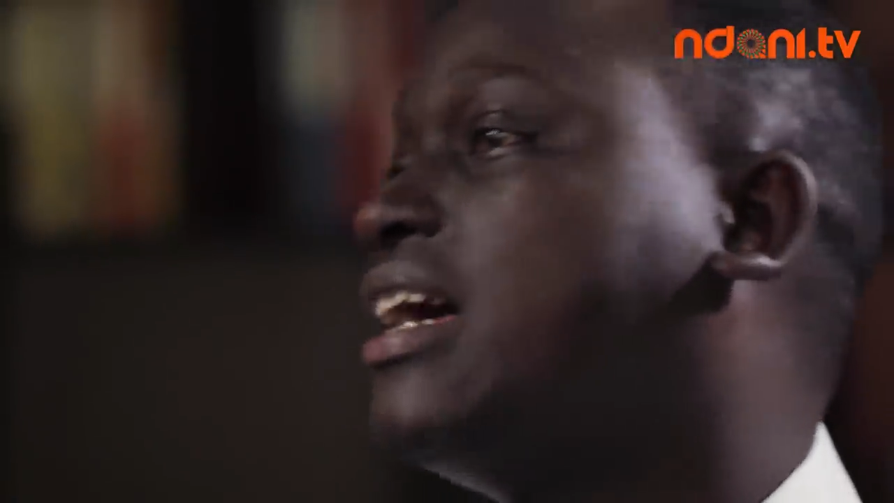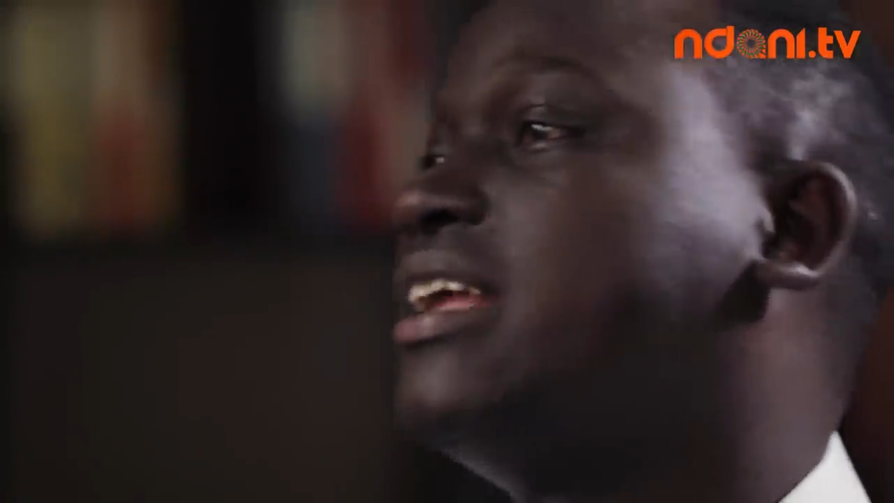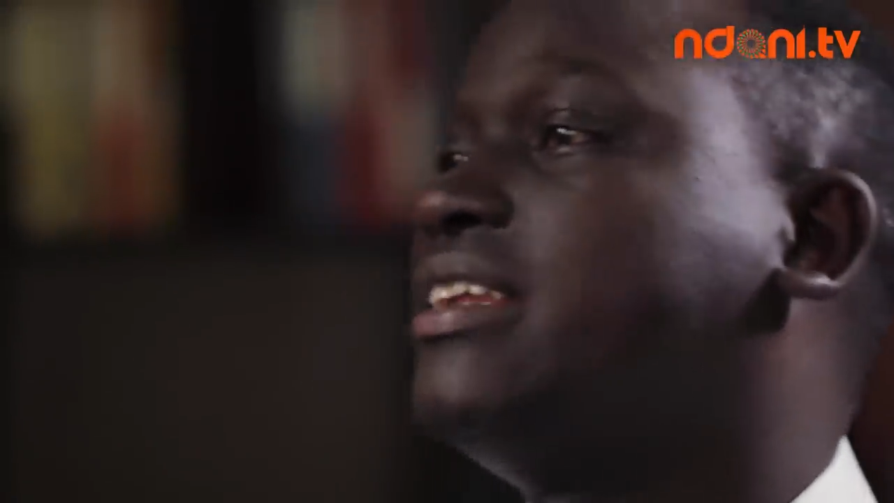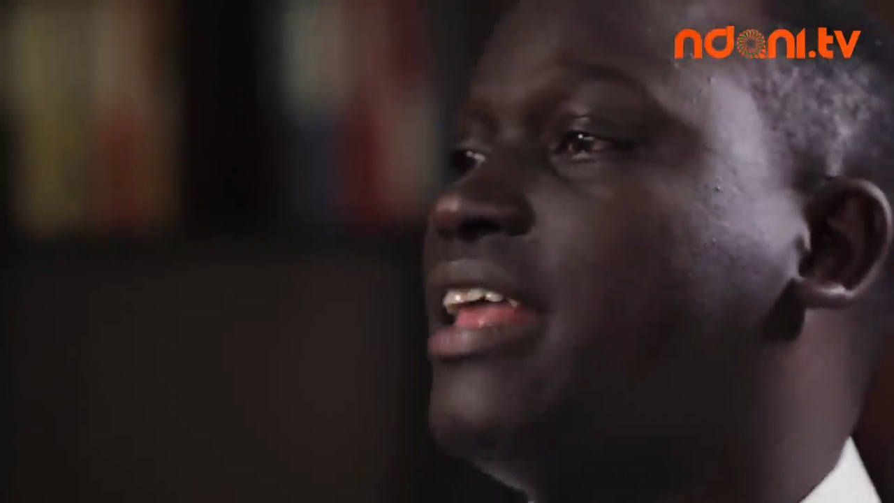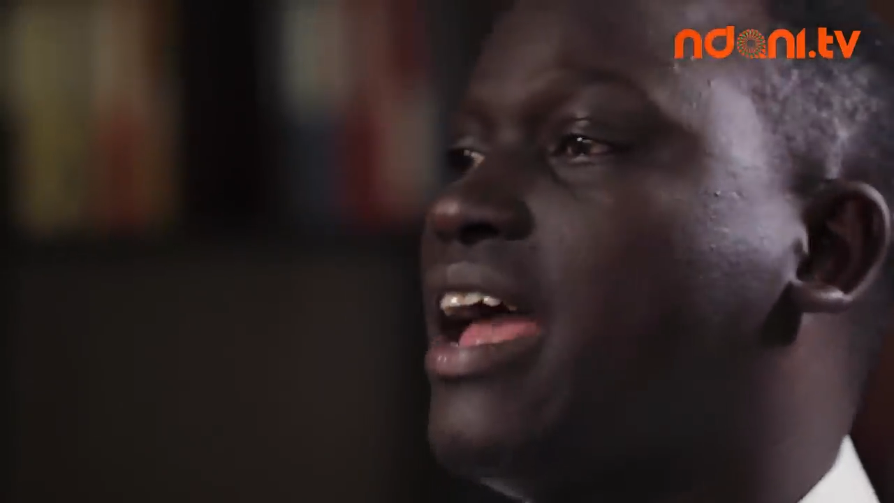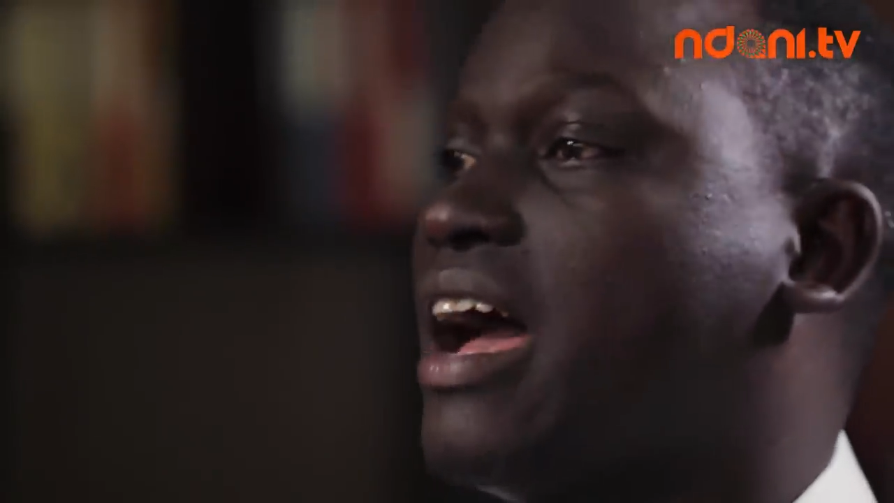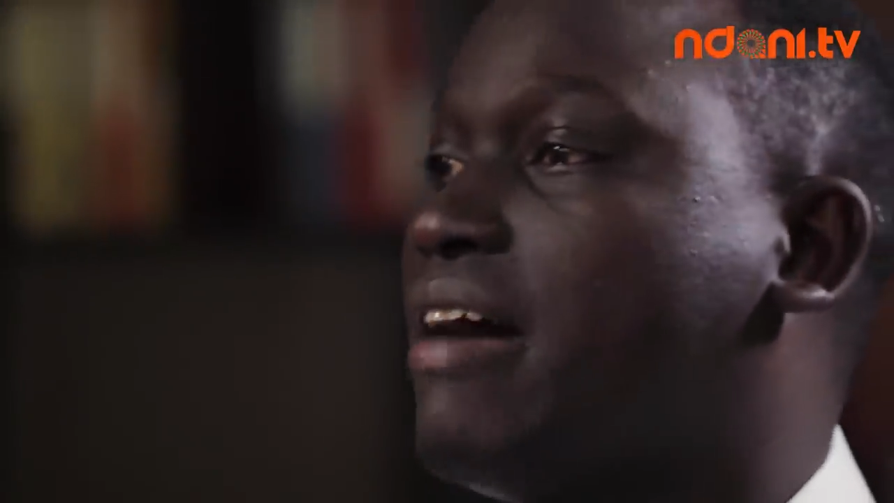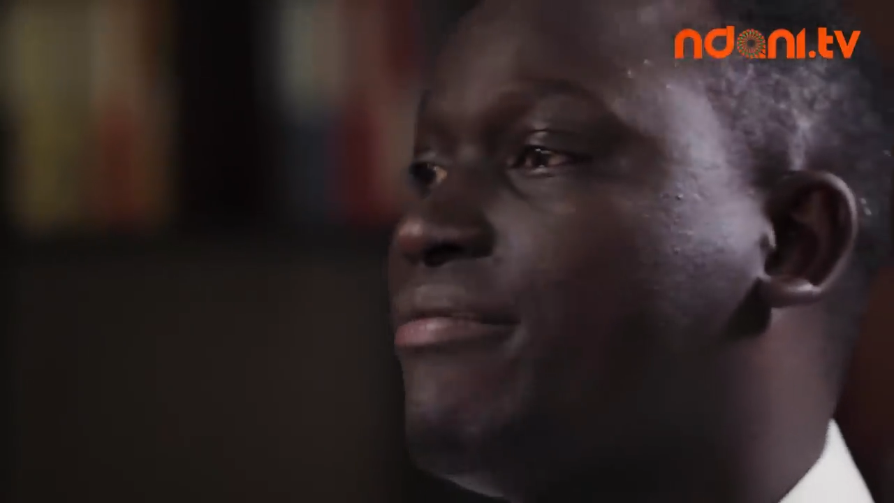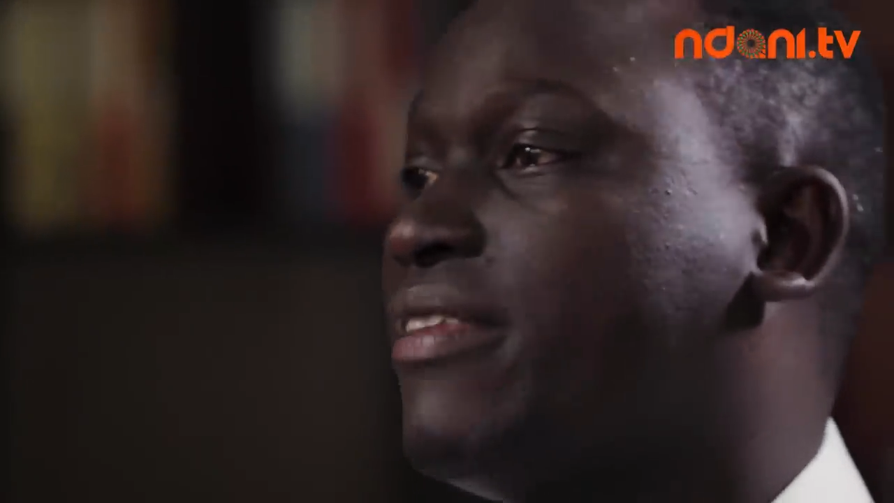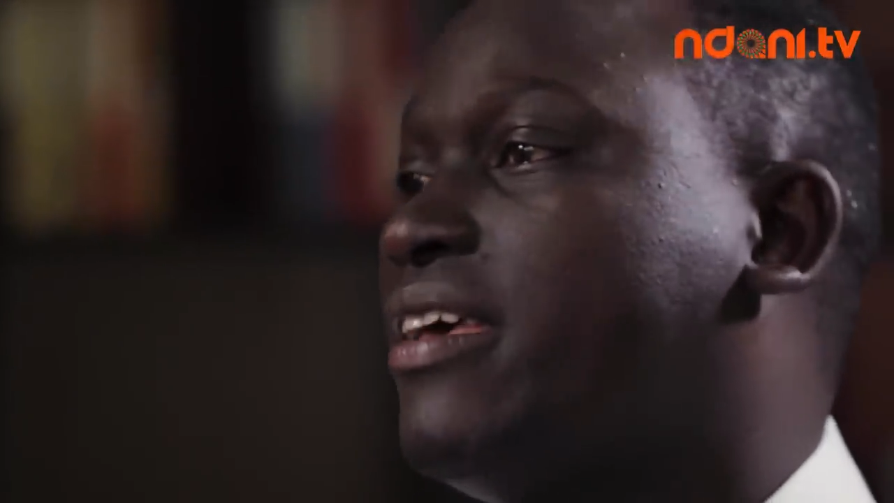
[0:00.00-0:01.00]
and
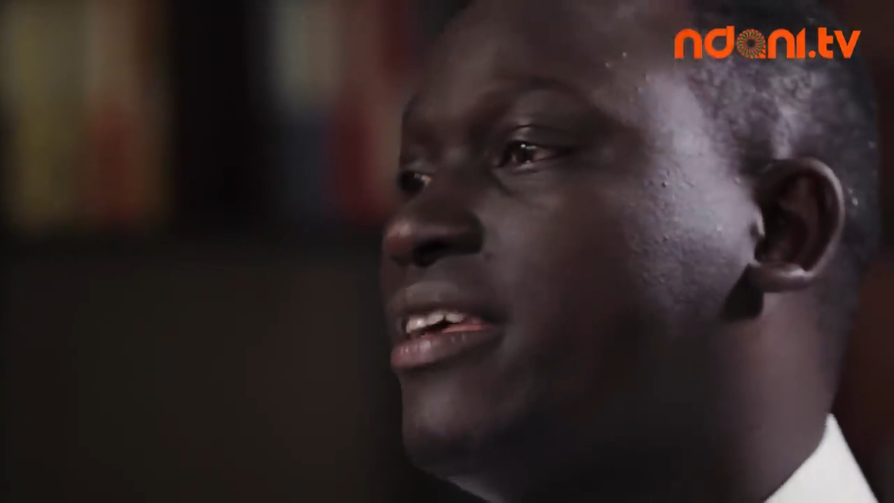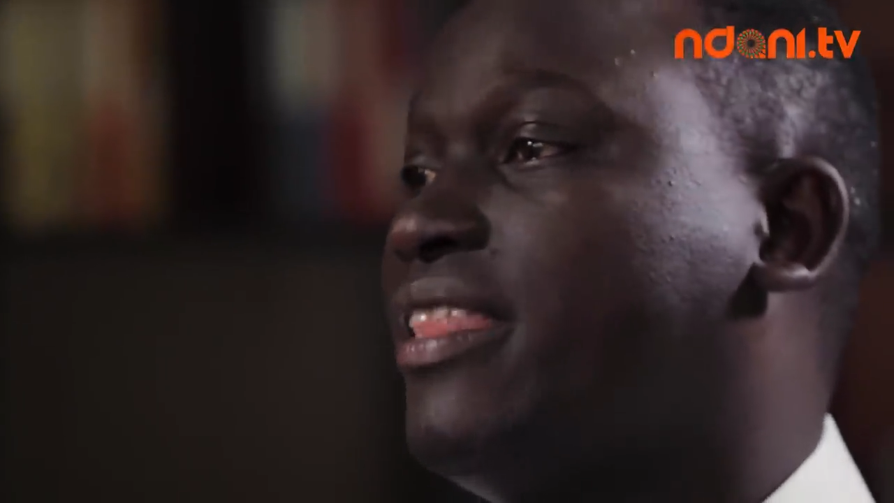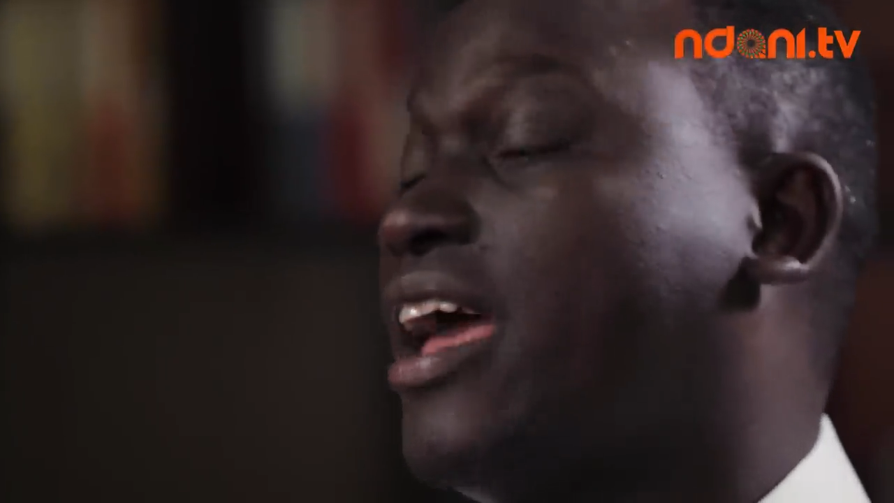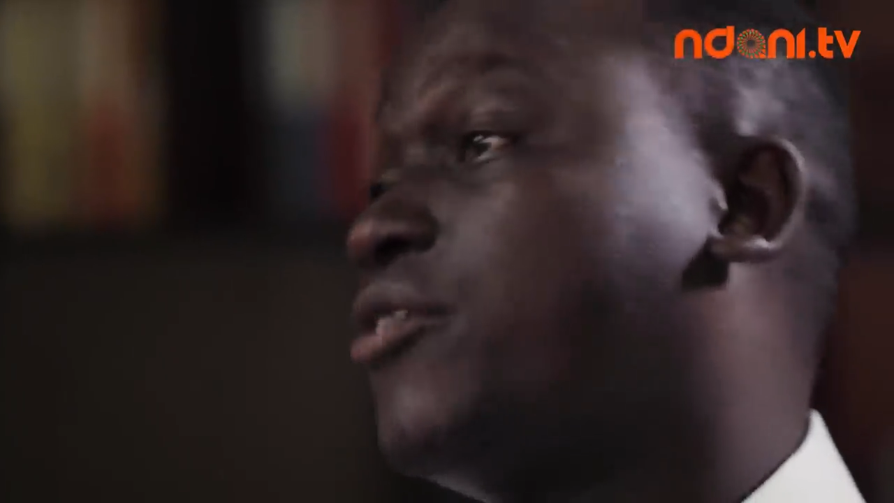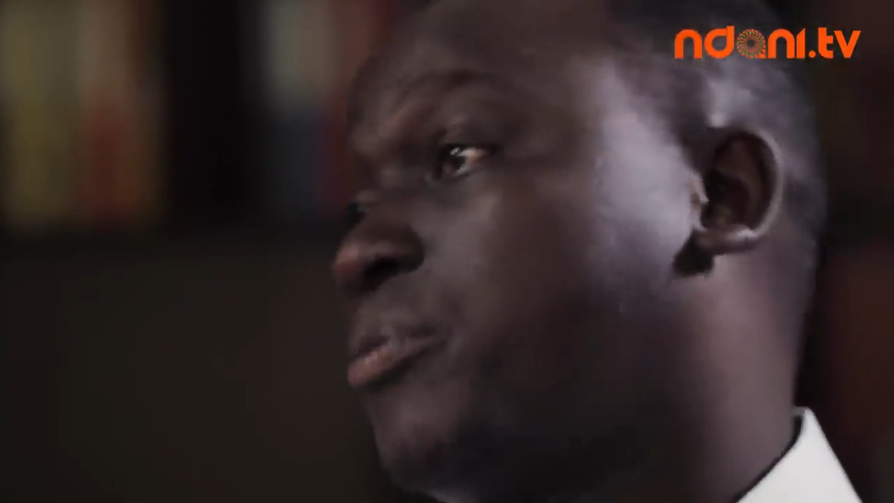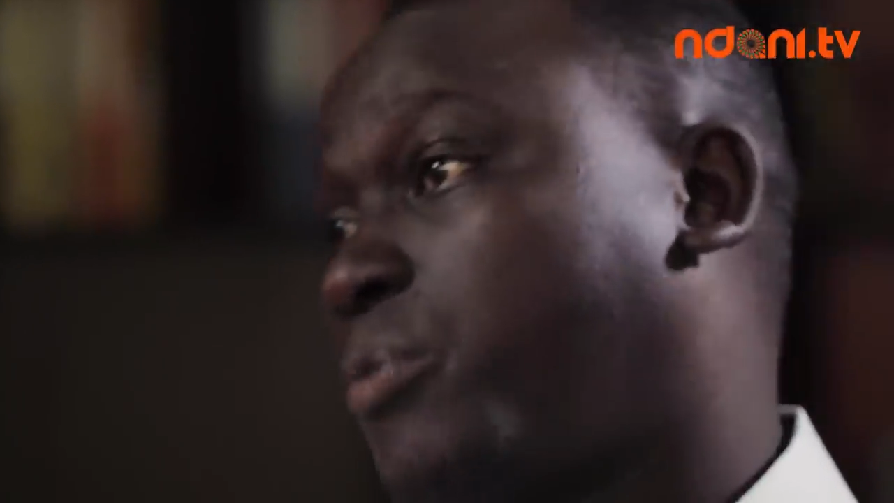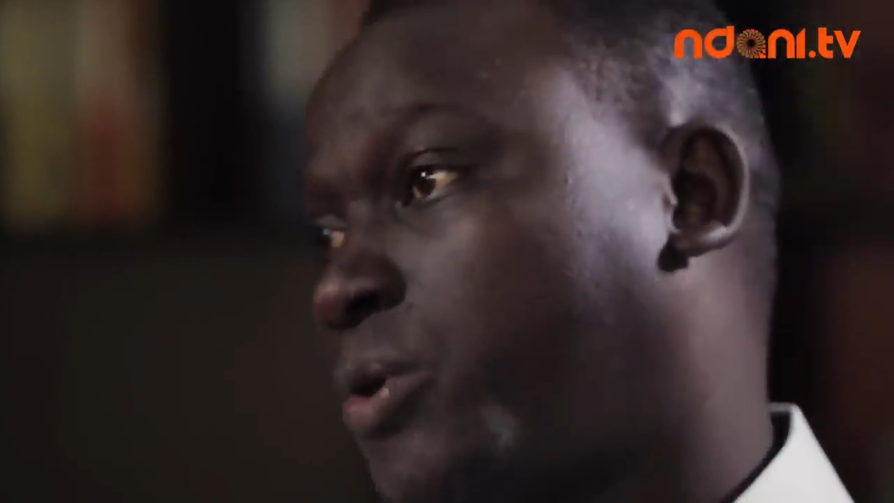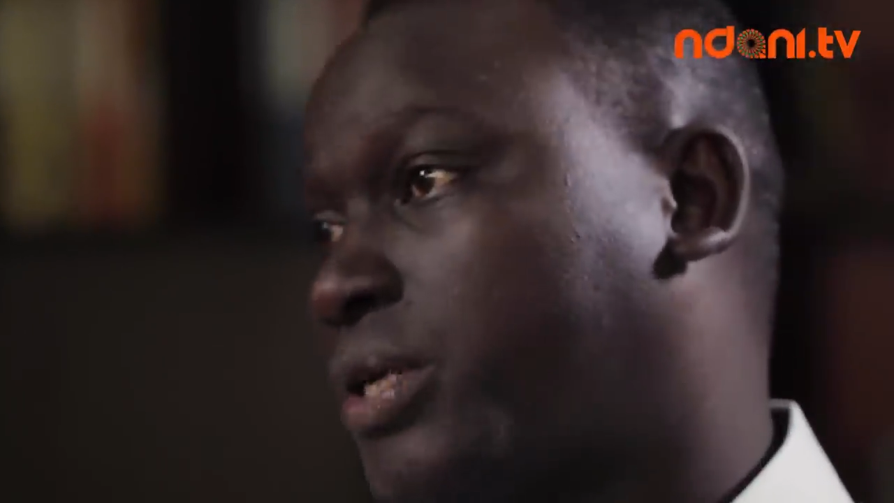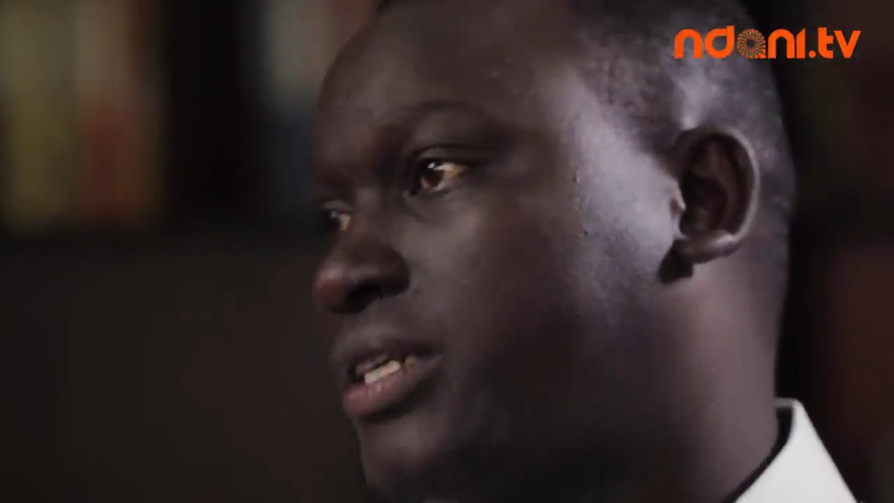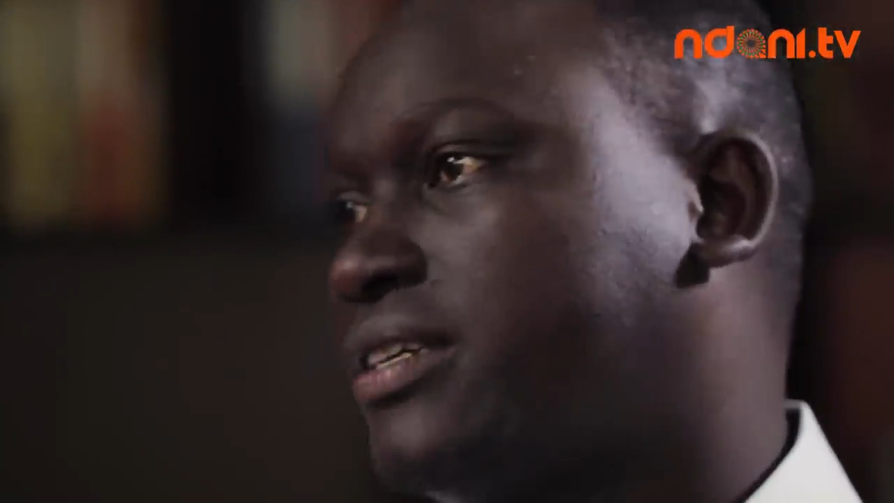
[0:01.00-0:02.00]
their
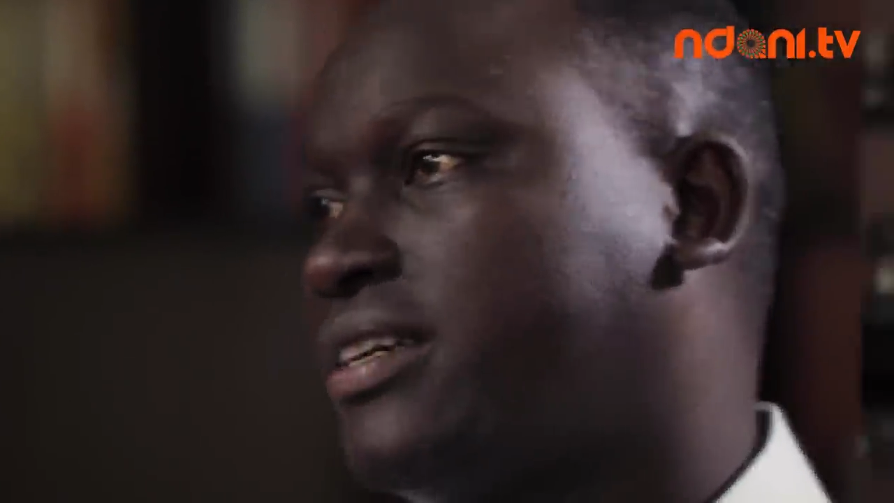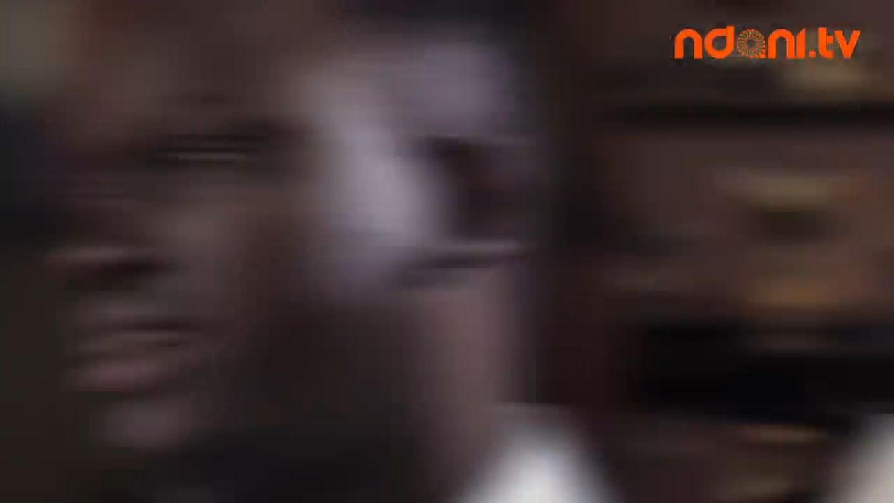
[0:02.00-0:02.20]
report,